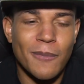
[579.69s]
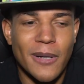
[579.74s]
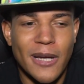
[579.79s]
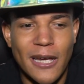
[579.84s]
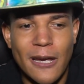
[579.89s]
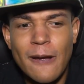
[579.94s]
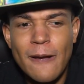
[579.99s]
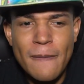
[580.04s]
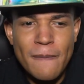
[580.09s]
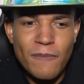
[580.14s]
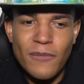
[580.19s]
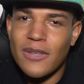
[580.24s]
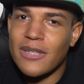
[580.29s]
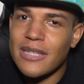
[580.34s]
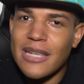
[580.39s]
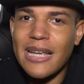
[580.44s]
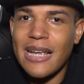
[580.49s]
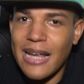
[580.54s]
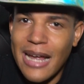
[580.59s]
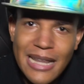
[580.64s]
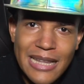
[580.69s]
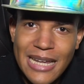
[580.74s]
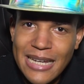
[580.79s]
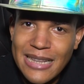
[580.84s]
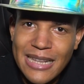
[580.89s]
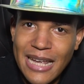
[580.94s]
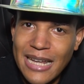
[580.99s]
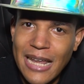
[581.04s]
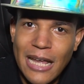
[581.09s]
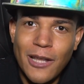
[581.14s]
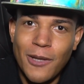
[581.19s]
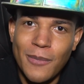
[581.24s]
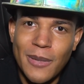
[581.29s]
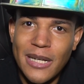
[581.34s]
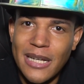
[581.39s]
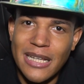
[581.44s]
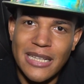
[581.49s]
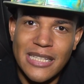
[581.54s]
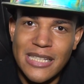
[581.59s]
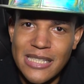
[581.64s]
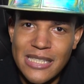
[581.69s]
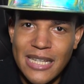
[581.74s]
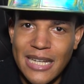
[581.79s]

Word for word: but like I like that element at least,